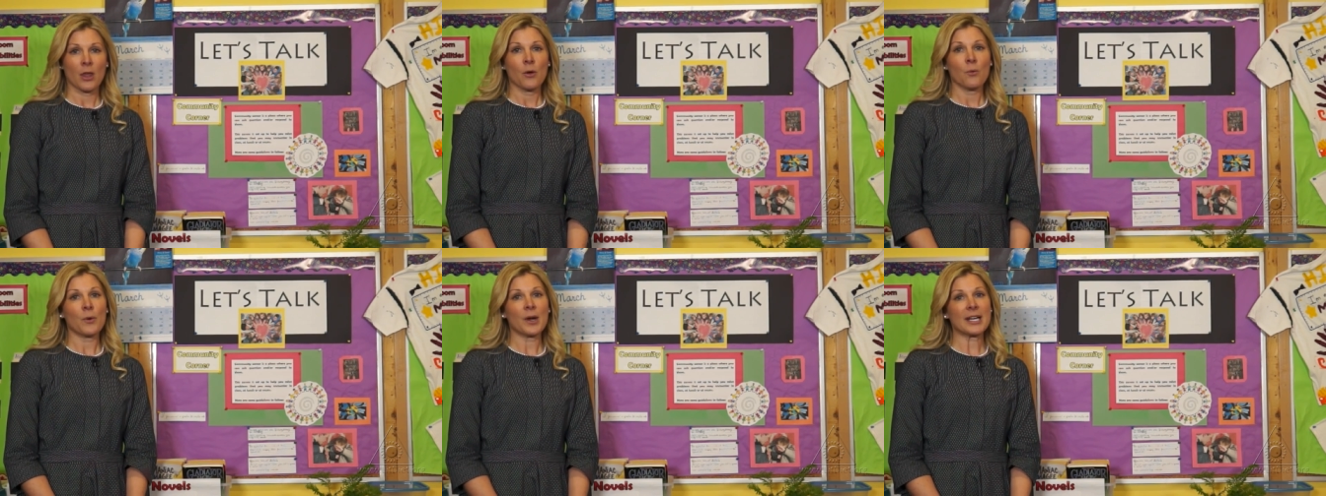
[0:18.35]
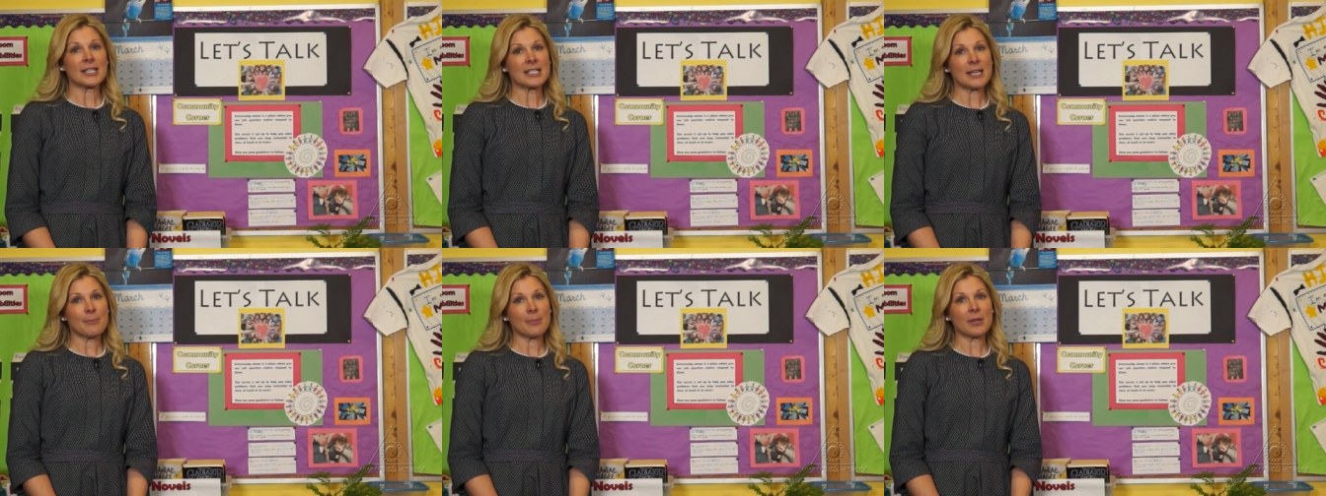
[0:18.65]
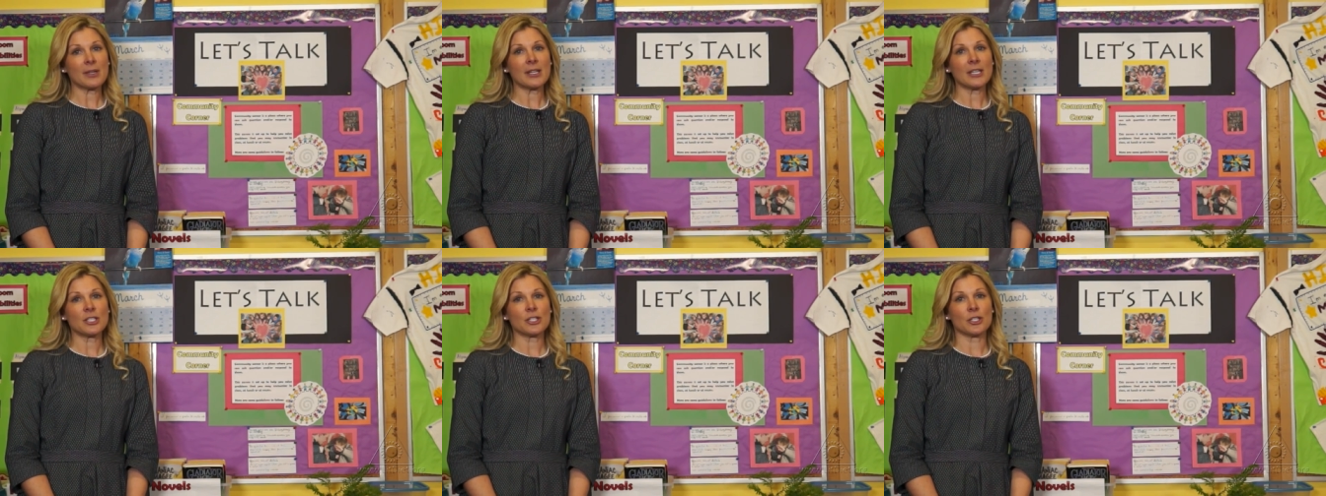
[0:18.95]
What I
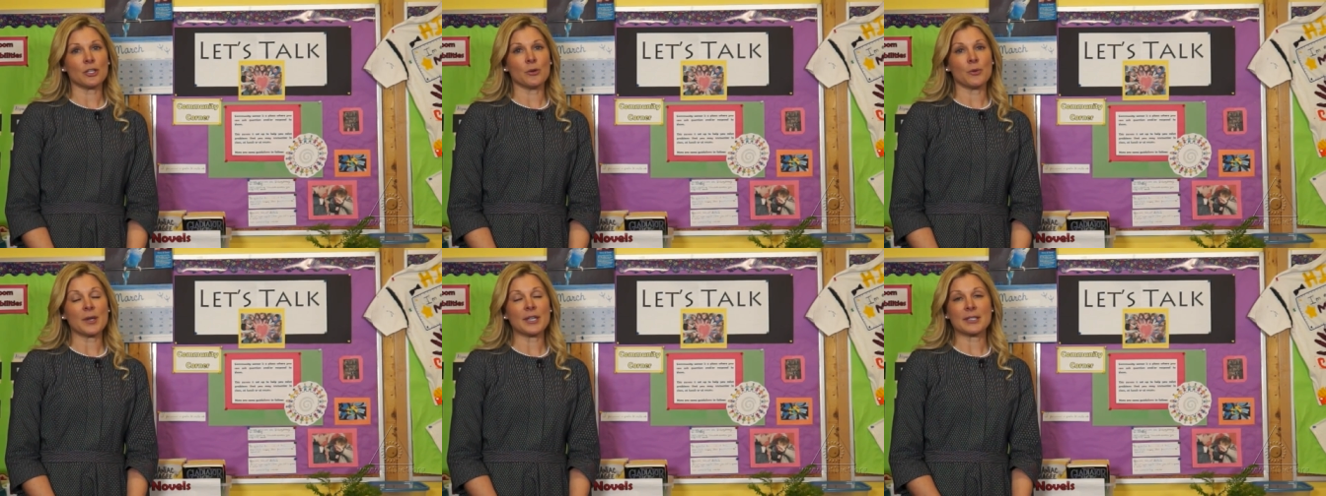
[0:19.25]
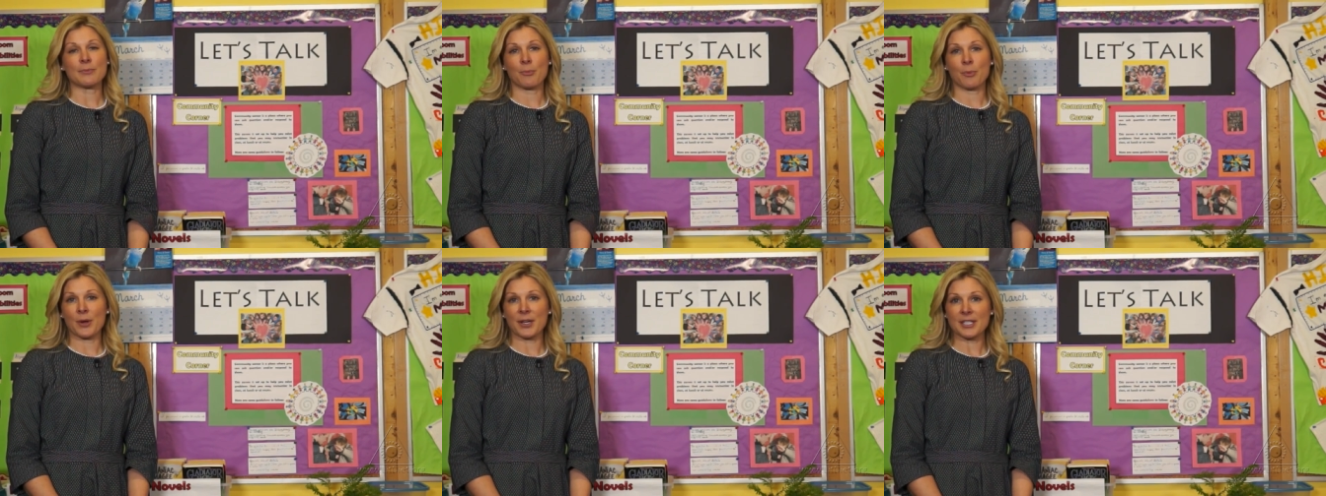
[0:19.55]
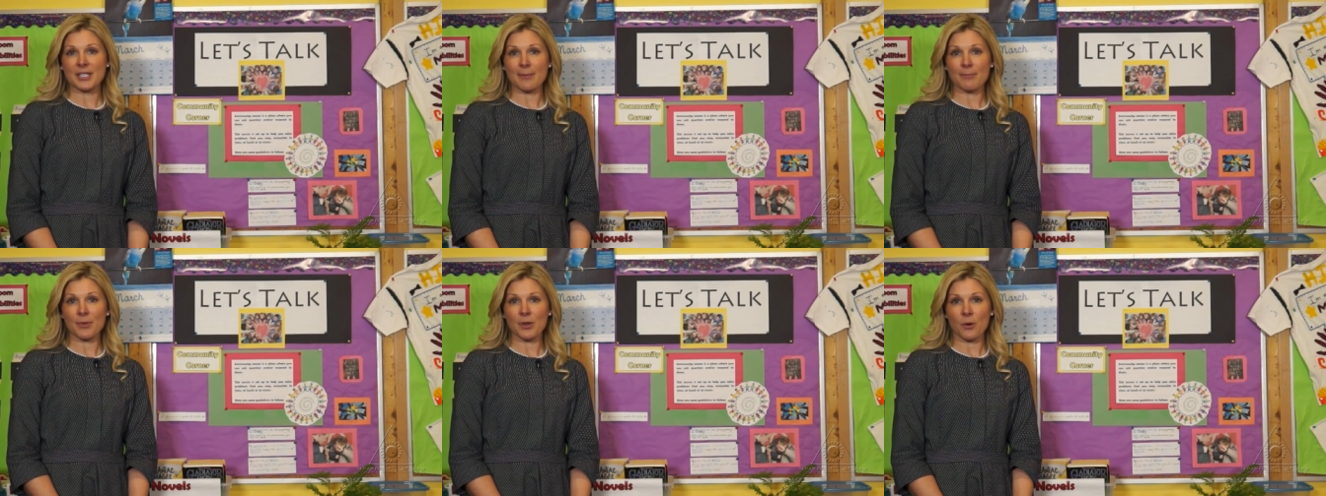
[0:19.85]
typically do is
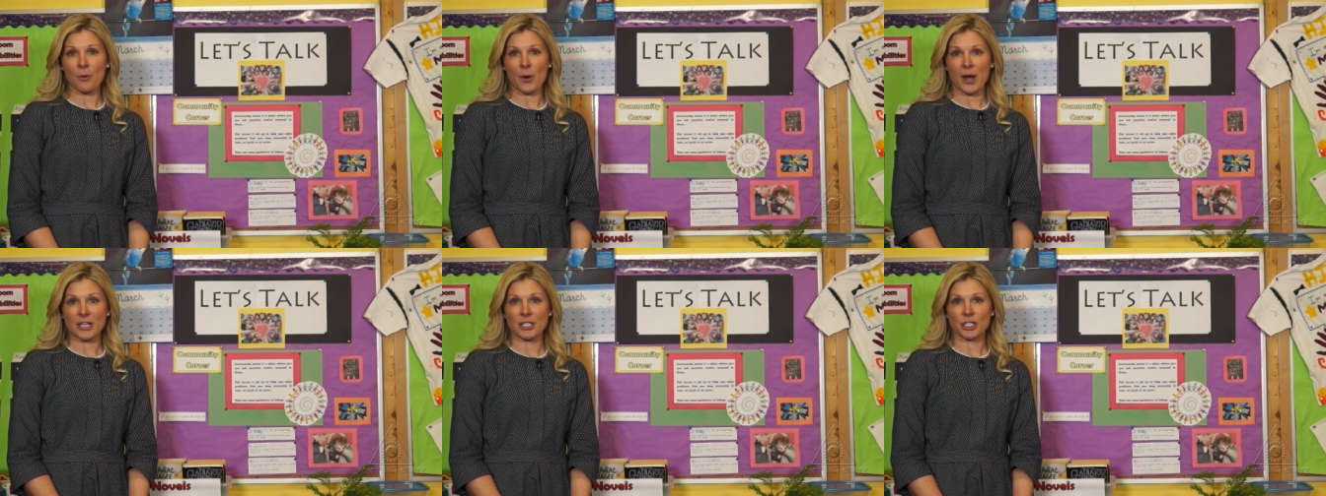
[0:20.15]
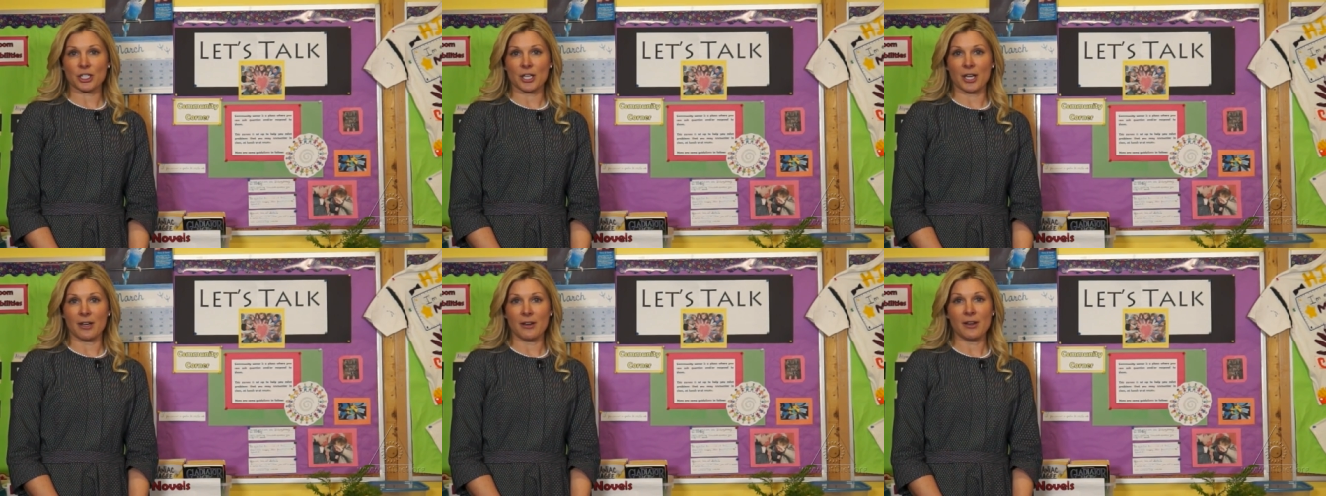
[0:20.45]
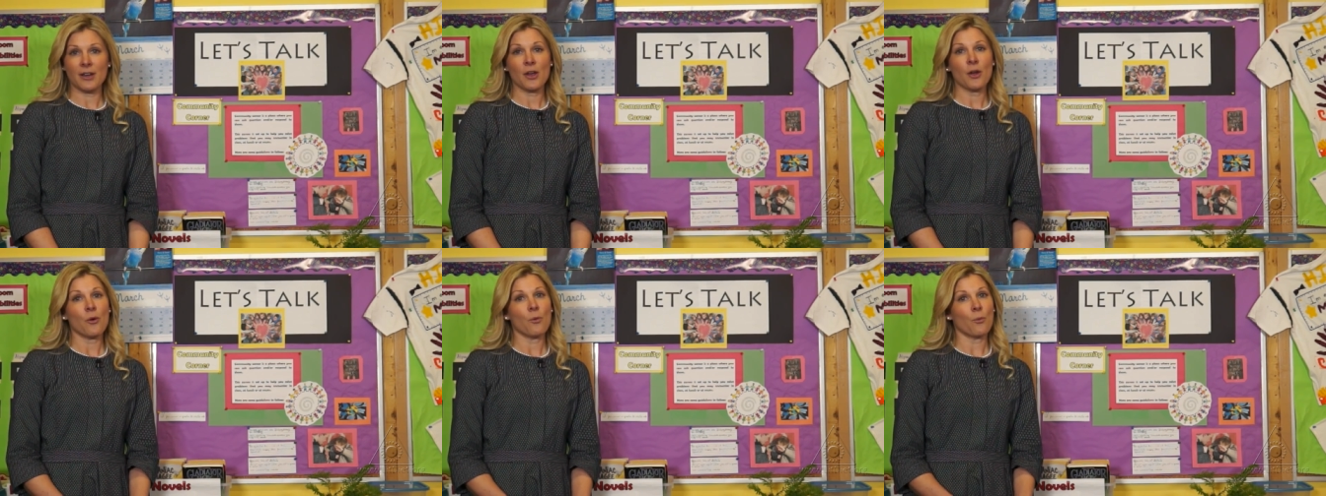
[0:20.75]
print up the
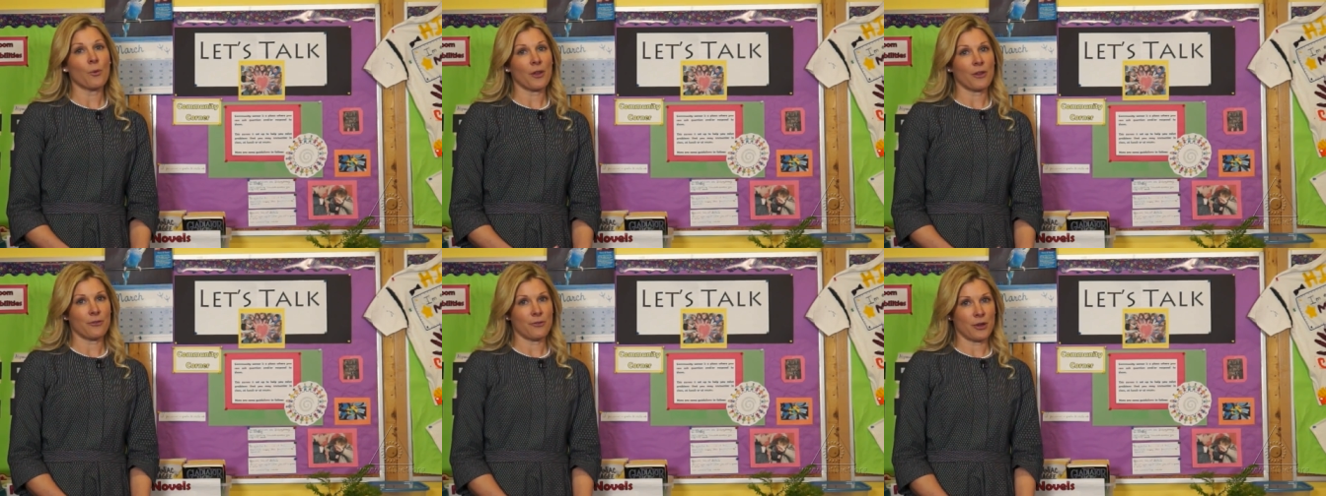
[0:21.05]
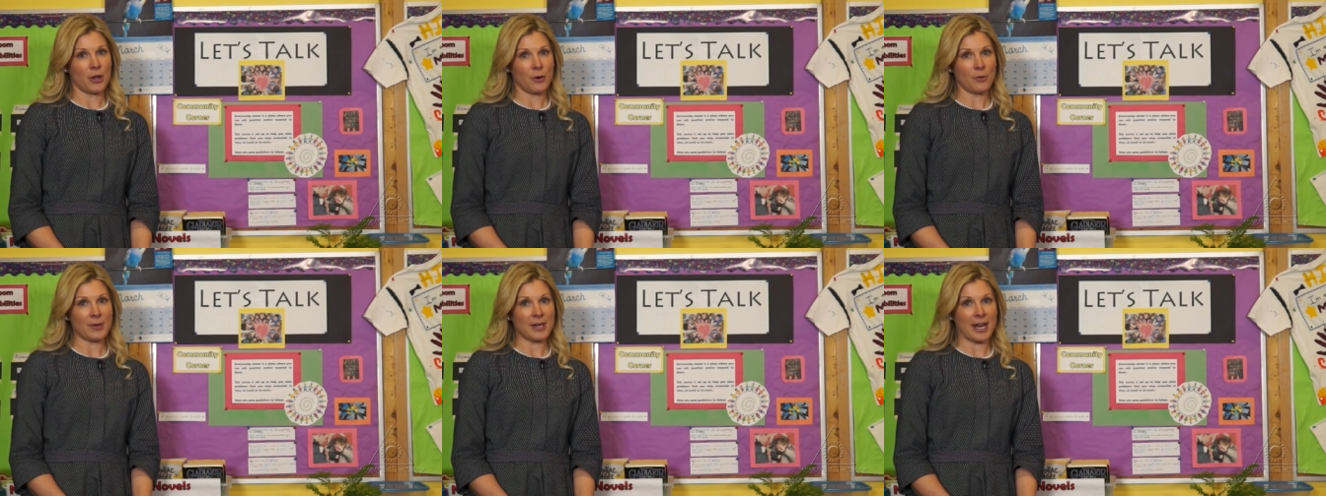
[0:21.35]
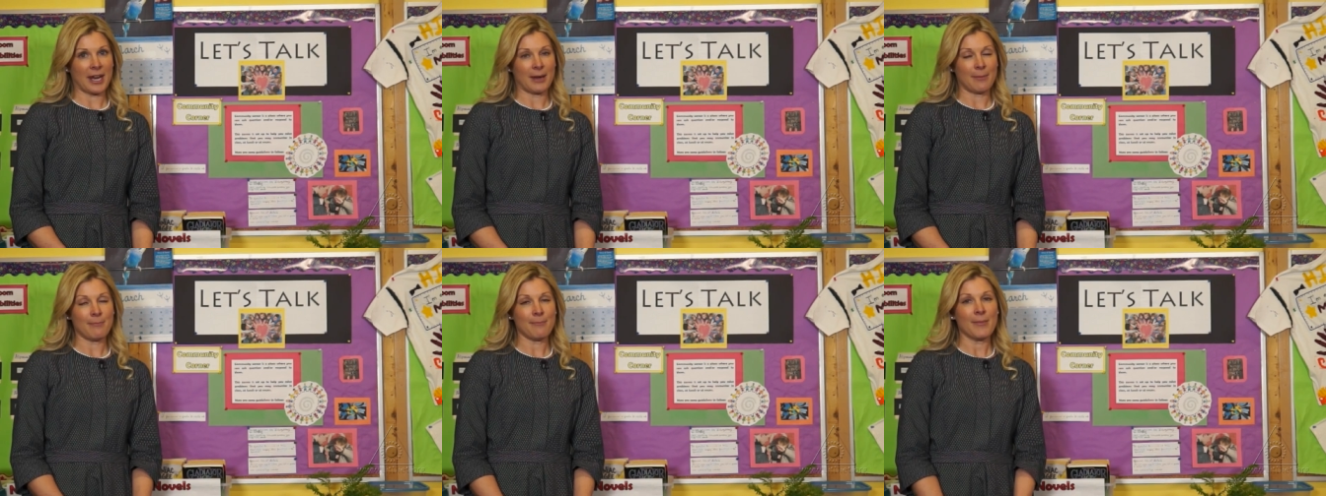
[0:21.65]
question with no
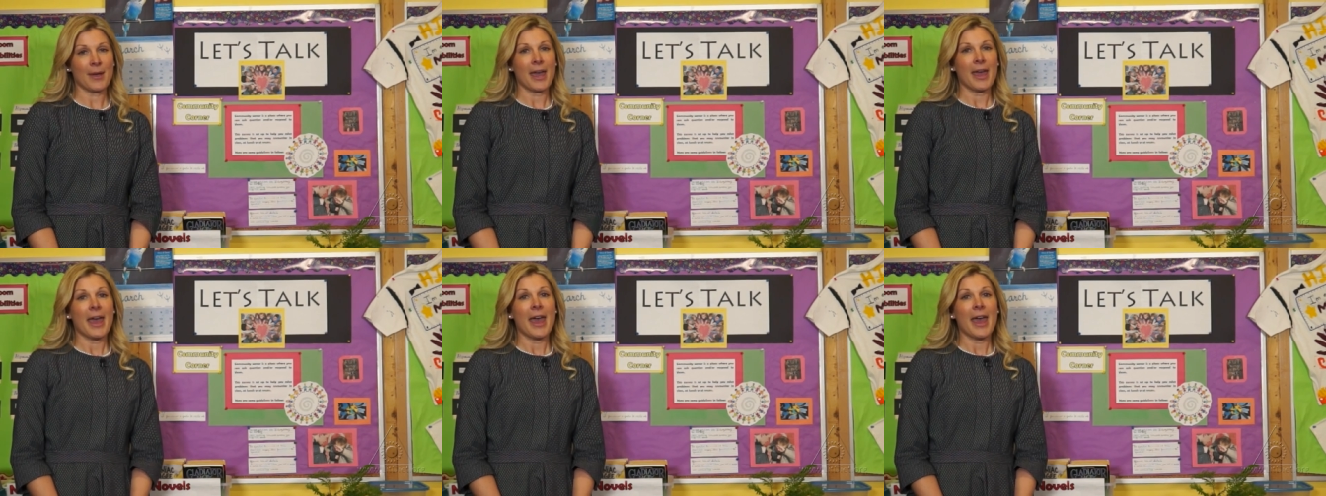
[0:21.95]
name,